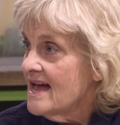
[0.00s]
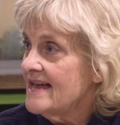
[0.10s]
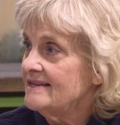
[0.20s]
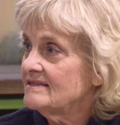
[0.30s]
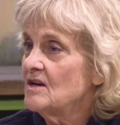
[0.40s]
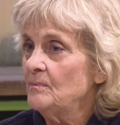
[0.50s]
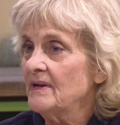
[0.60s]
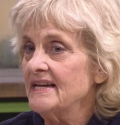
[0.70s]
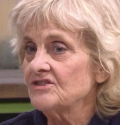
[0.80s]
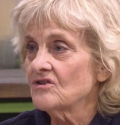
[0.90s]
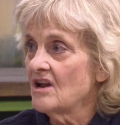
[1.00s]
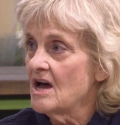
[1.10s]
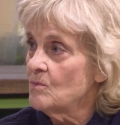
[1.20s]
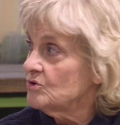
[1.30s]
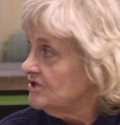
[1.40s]
And some plants are a
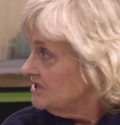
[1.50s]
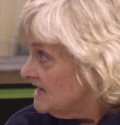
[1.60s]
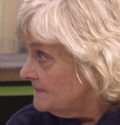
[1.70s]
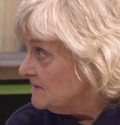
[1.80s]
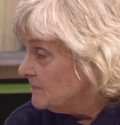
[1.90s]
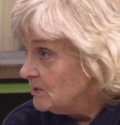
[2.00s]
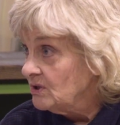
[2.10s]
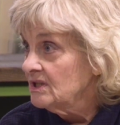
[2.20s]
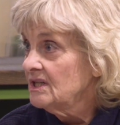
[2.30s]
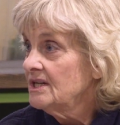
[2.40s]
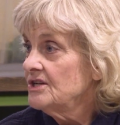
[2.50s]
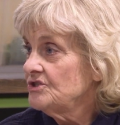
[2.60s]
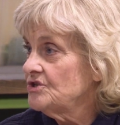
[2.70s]
lot more susceptible mm-hmm.